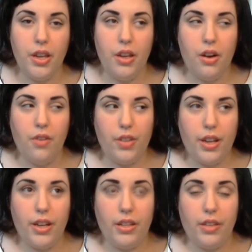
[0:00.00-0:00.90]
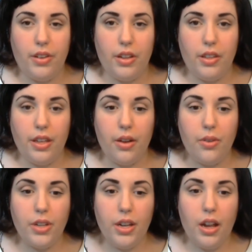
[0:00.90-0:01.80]
hopefully I didn't leave anything
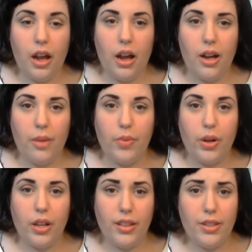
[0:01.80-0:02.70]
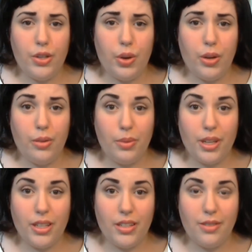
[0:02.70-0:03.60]
out. I'll cut this short
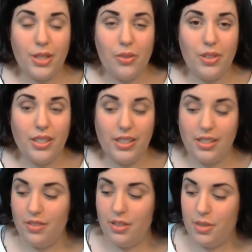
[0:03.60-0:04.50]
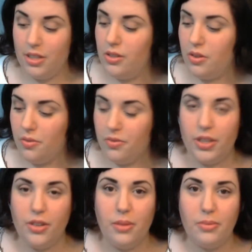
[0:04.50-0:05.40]
because it's obviously 17 minutes, and hopefully
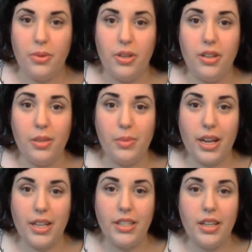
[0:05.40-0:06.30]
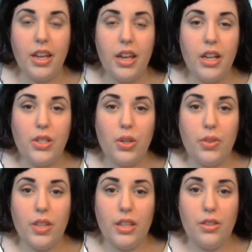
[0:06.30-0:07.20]
you're not bored out of your mind. So
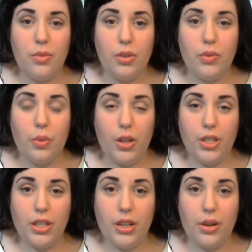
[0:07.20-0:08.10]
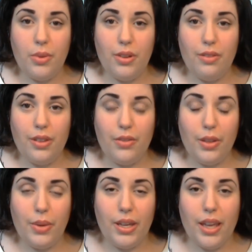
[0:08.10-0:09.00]
thank you so much for watching, and I hope you have a lovely
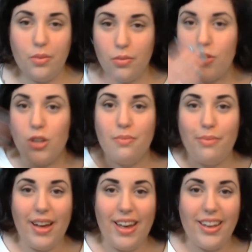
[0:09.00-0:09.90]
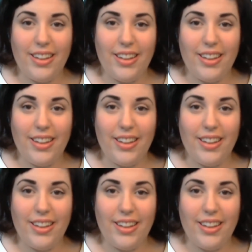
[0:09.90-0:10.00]
weekend. Bye!